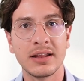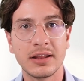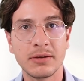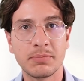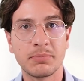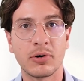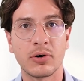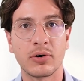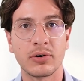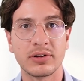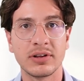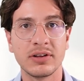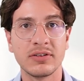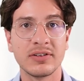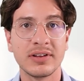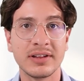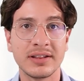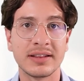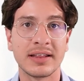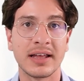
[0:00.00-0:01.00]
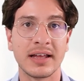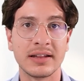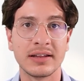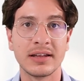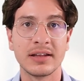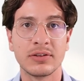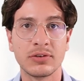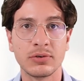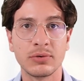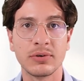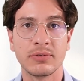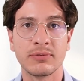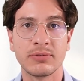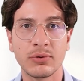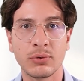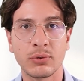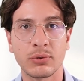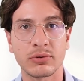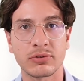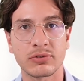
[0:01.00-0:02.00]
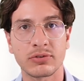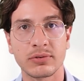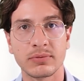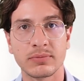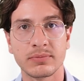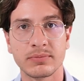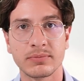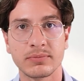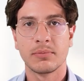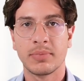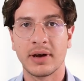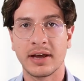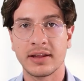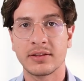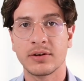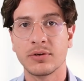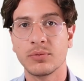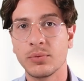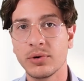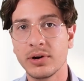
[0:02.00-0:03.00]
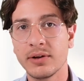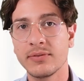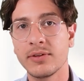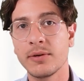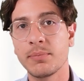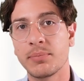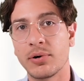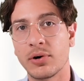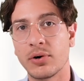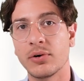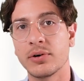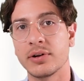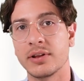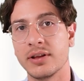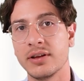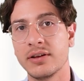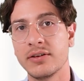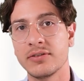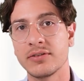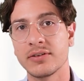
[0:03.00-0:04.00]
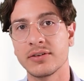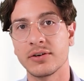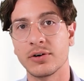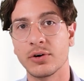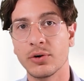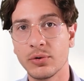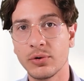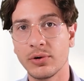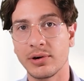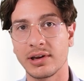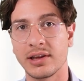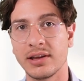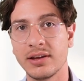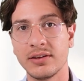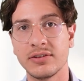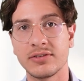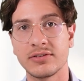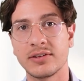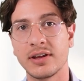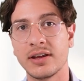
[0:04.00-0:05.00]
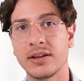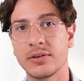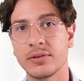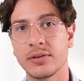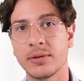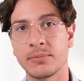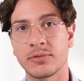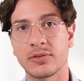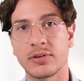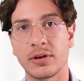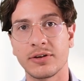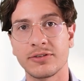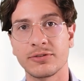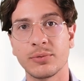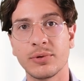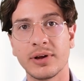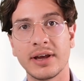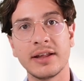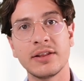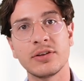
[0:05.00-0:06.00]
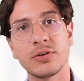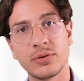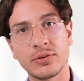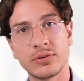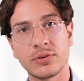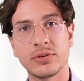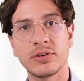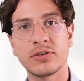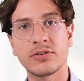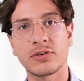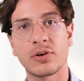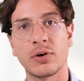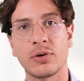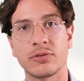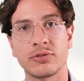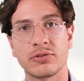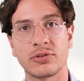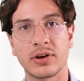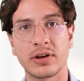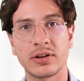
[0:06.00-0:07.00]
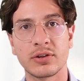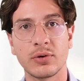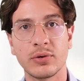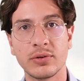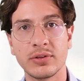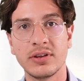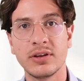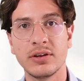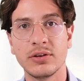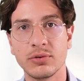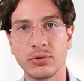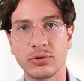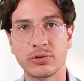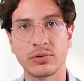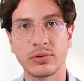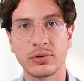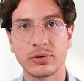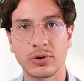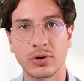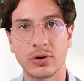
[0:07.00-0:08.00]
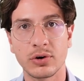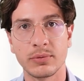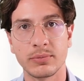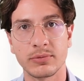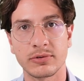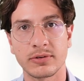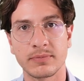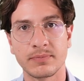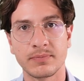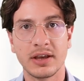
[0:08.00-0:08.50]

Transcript: the parties intended to enforce. But what if the parties orally state to themselves, will enter into this contract on the usual terms?